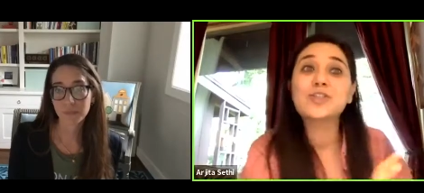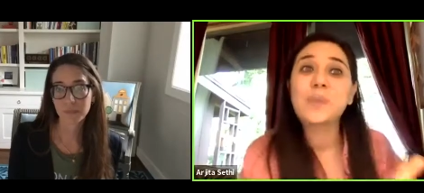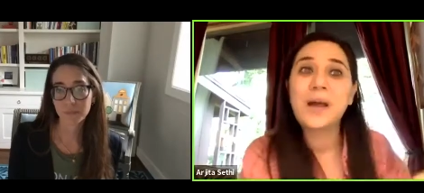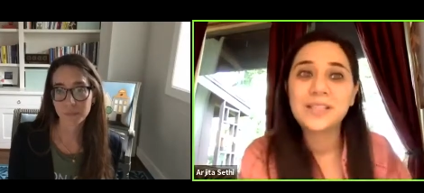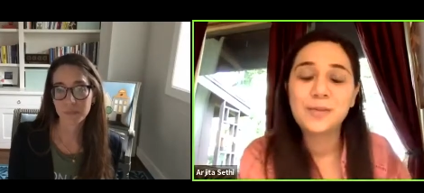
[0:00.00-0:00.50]

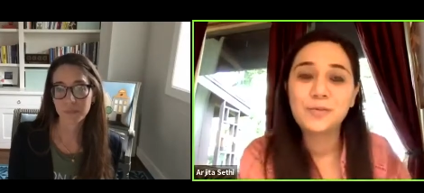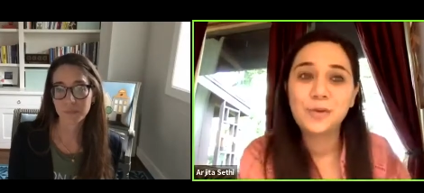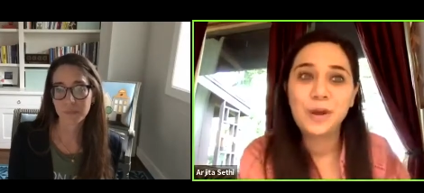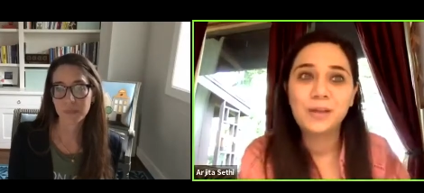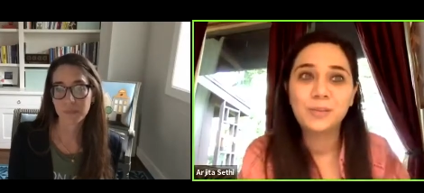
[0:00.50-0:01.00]
Speaker 1: to asking
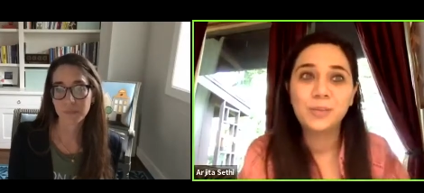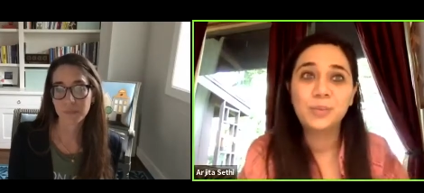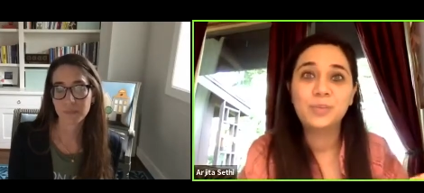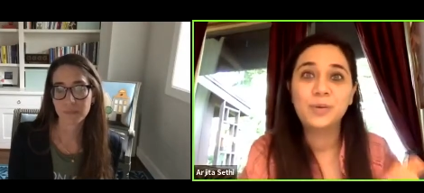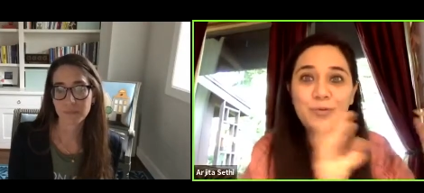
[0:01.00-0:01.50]
for help
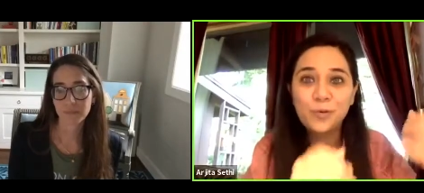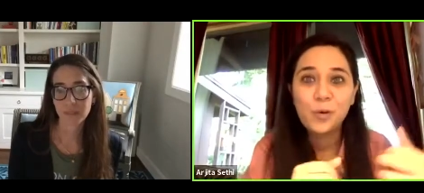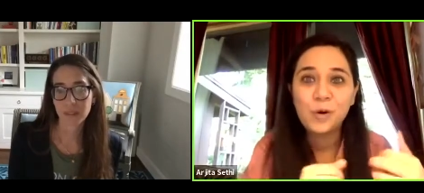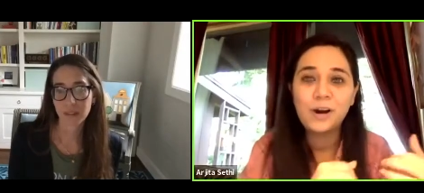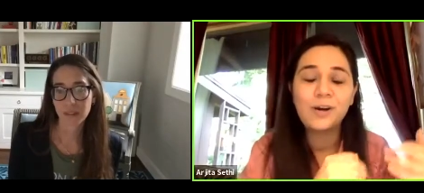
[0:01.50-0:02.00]

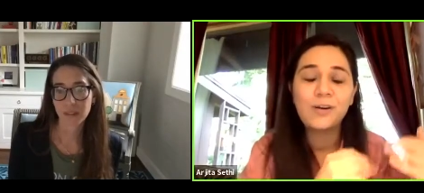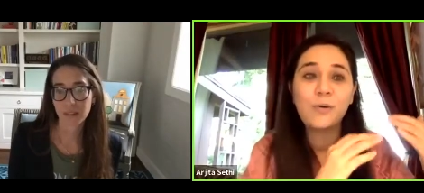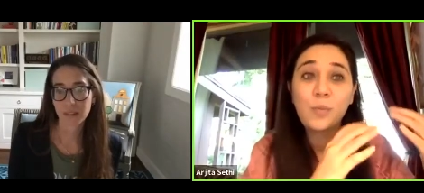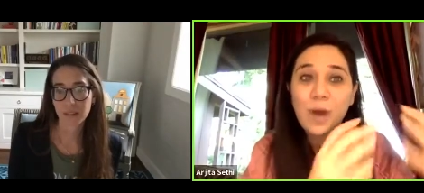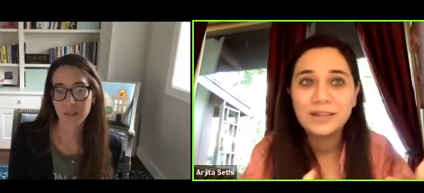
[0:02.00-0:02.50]
before
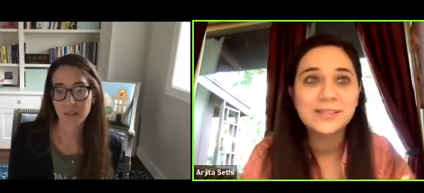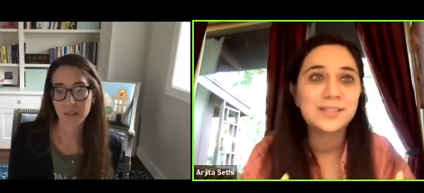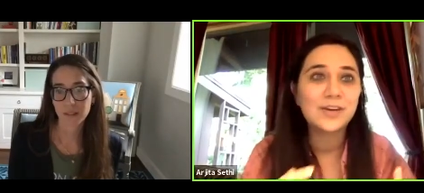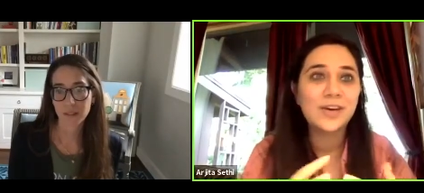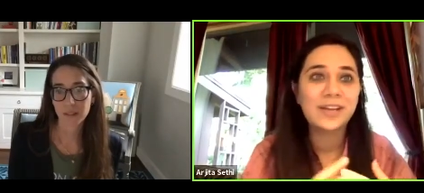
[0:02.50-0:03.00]
or while
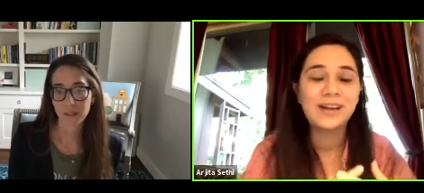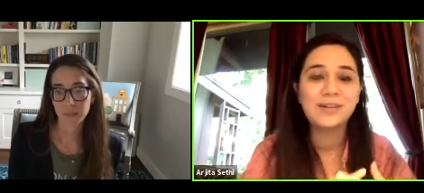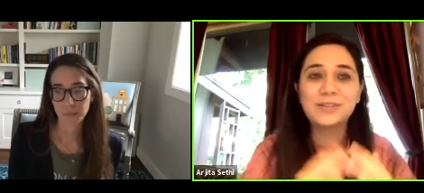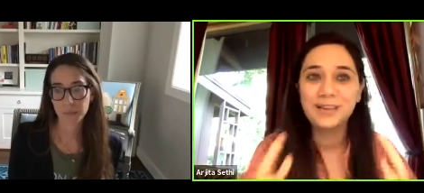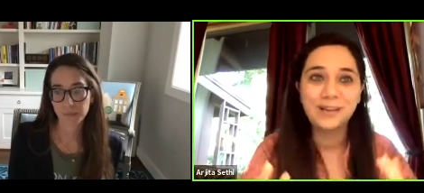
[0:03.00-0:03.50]
starting
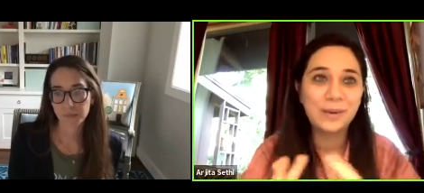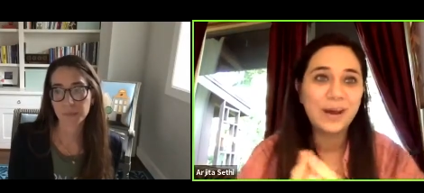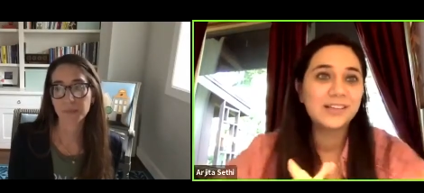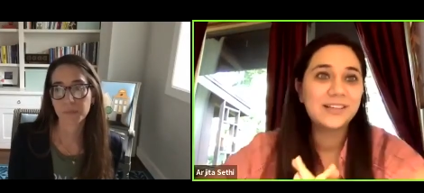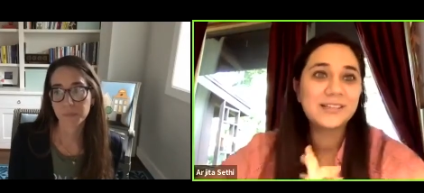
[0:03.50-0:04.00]
out Hello
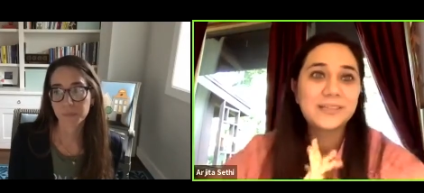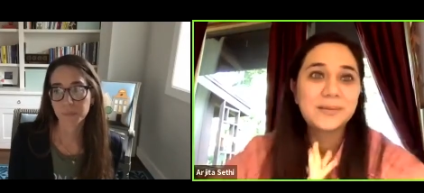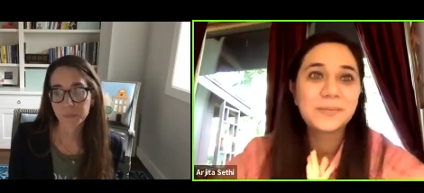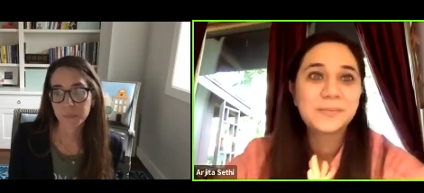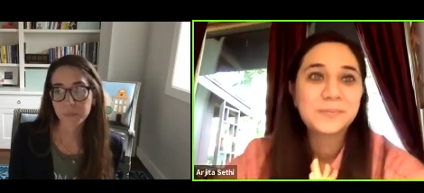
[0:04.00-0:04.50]
Alice?
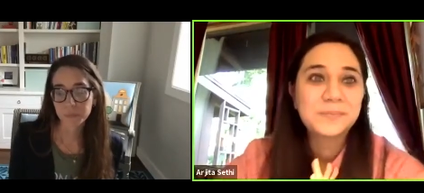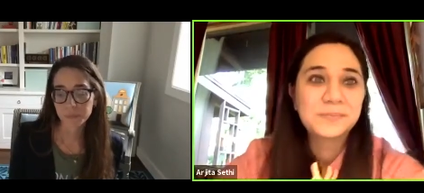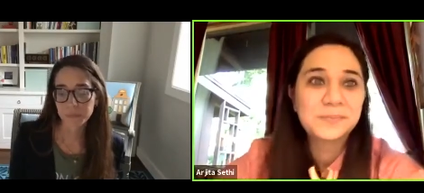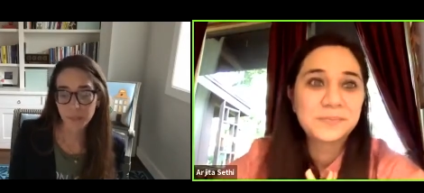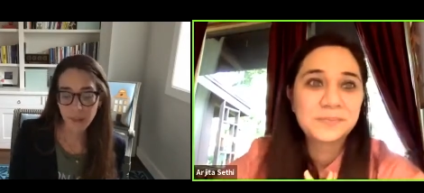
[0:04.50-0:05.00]

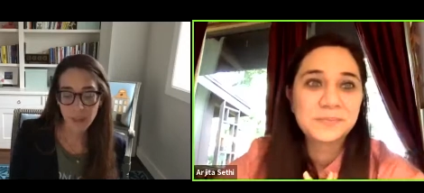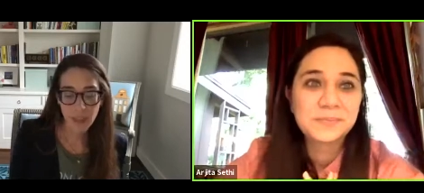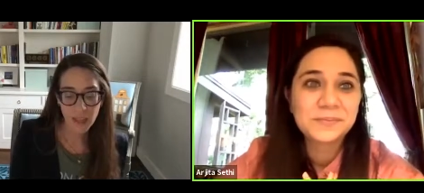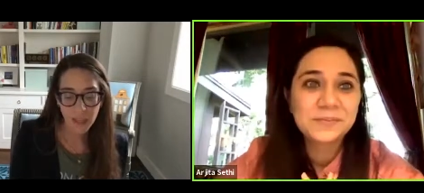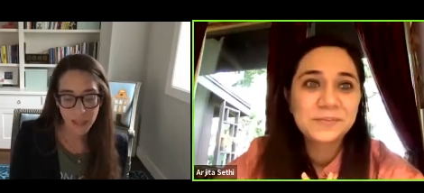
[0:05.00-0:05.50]

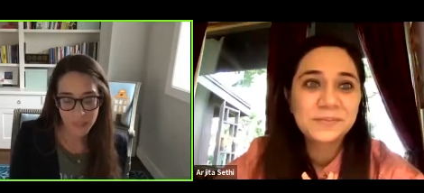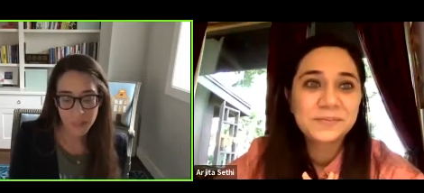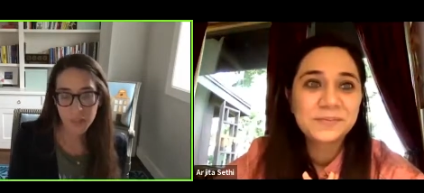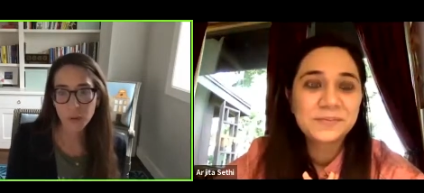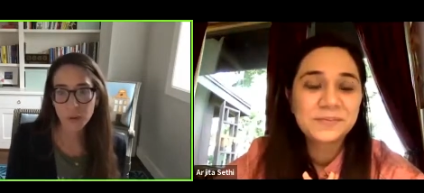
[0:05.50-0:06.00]
Speaker 2: I
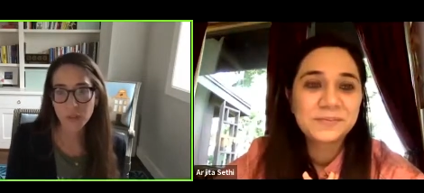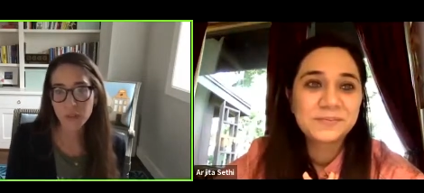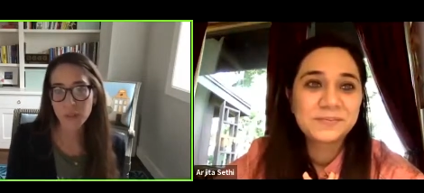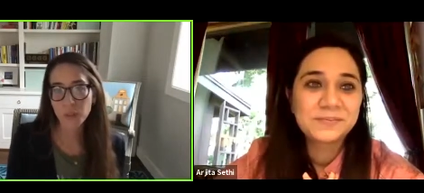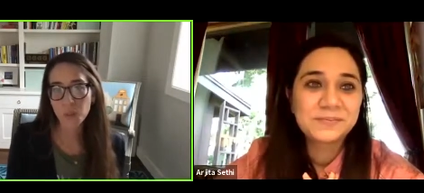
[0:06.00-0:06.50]
think the
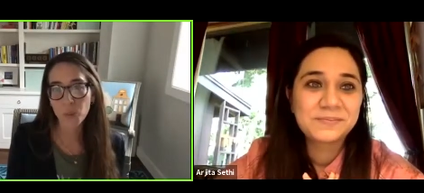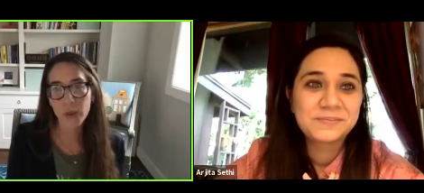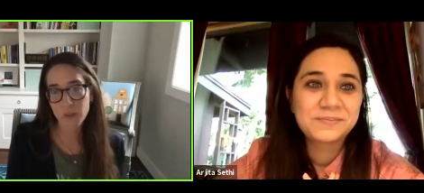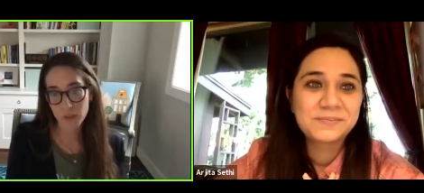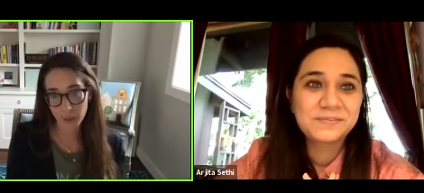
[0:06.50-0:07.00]

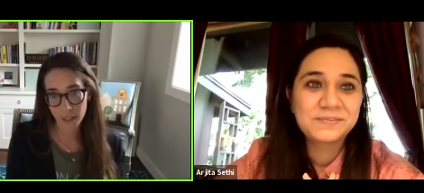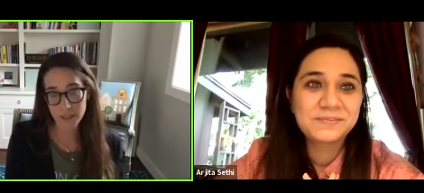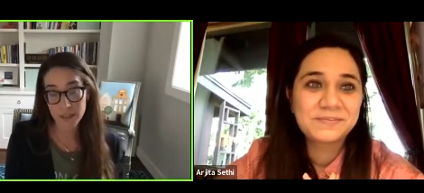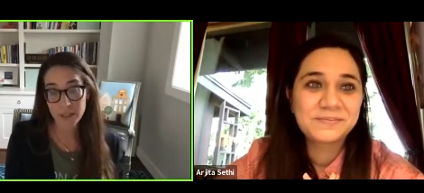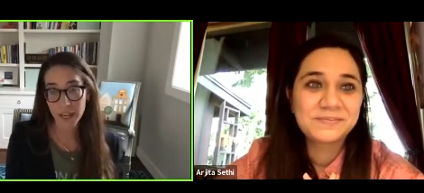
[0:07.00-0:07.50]
one of the
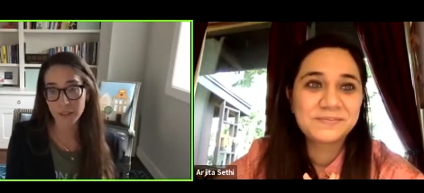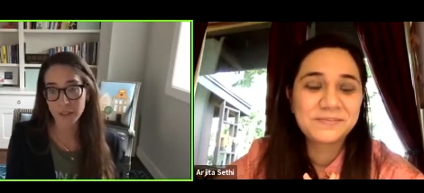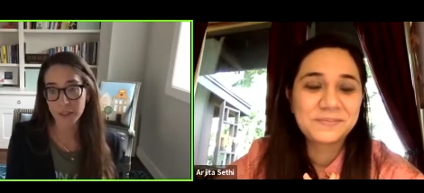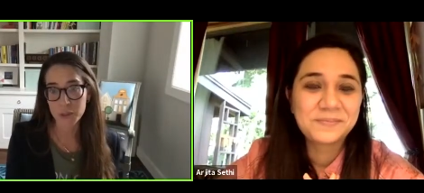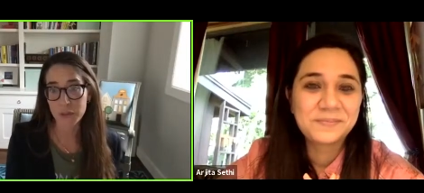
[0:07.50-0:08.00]
greatest lessons I've
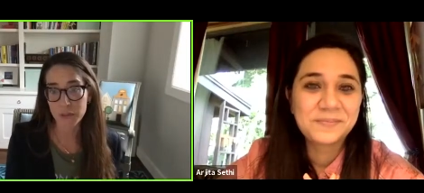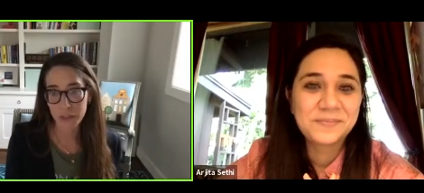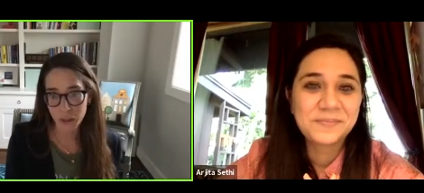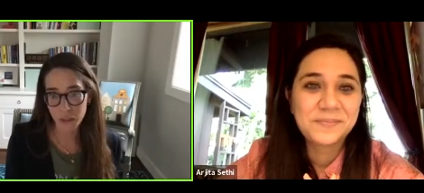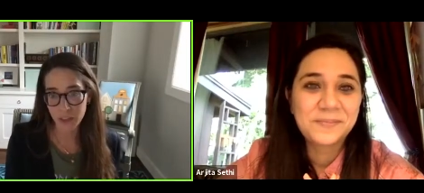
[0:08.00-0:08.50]
learned has been from my
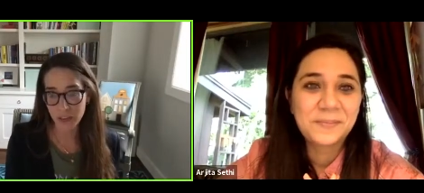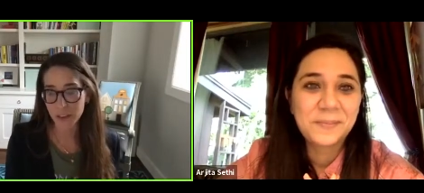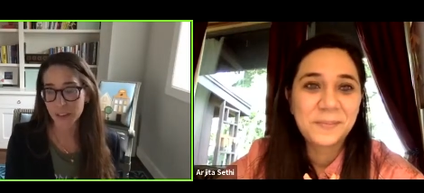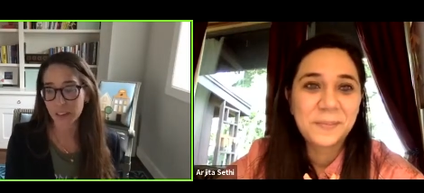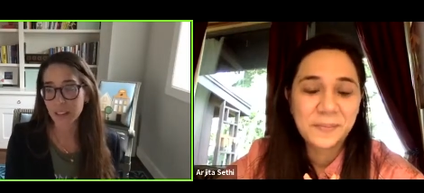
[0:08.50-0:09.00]

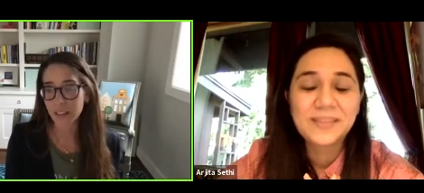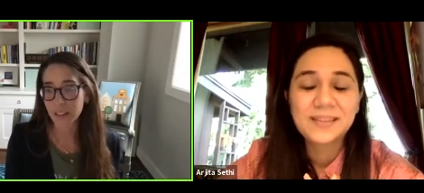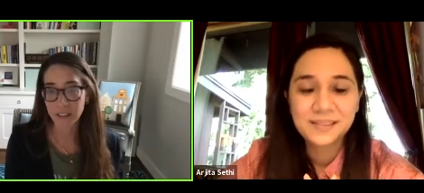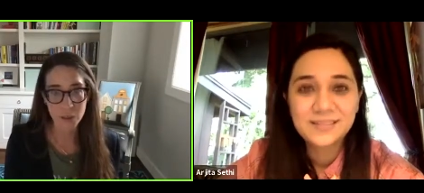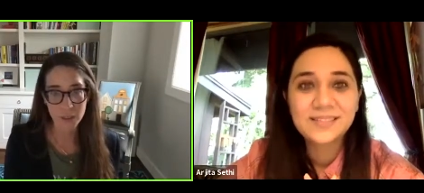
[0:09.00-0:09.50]
co-founder
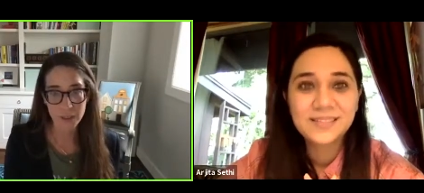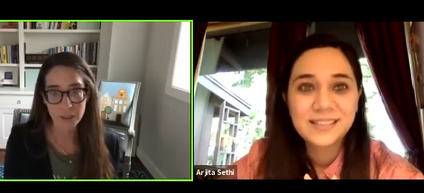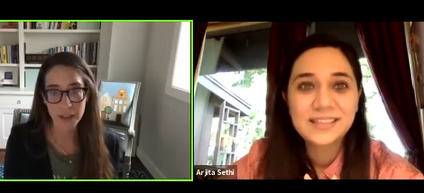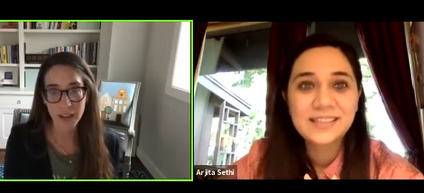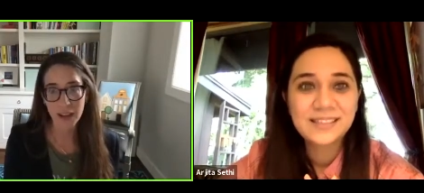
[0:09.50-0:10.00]
Elizabeth,
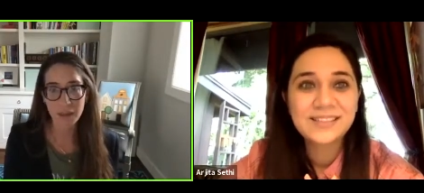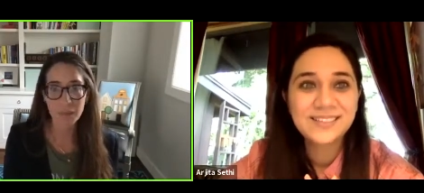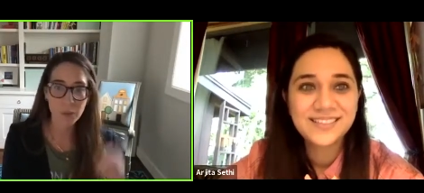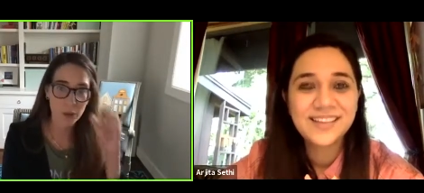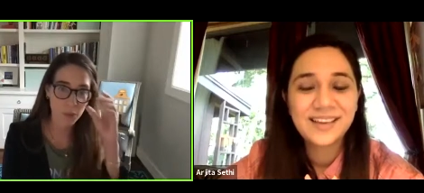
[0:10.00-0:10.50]
uh,
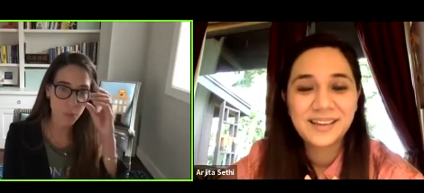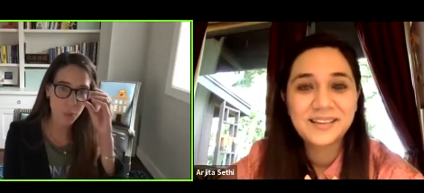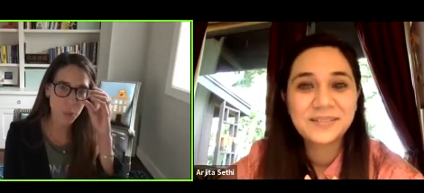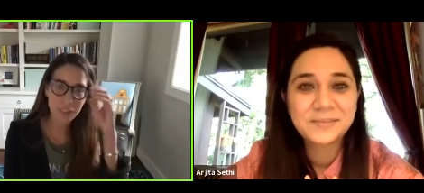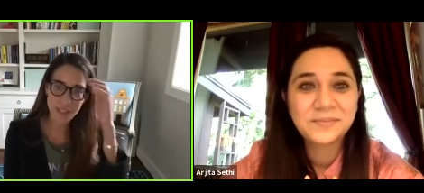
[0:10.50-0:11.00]
and we're
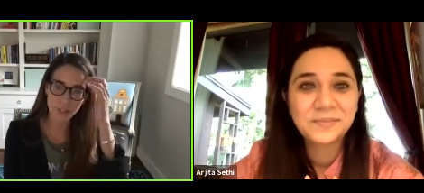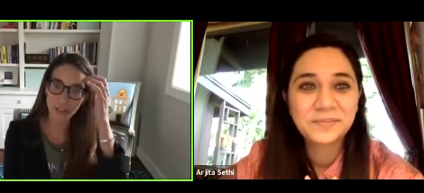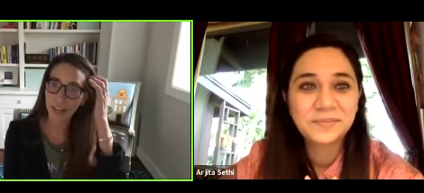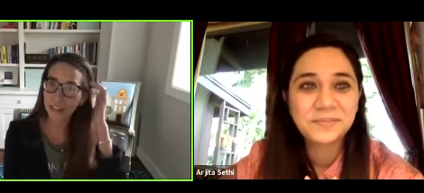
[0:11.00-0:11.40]
we're really different. I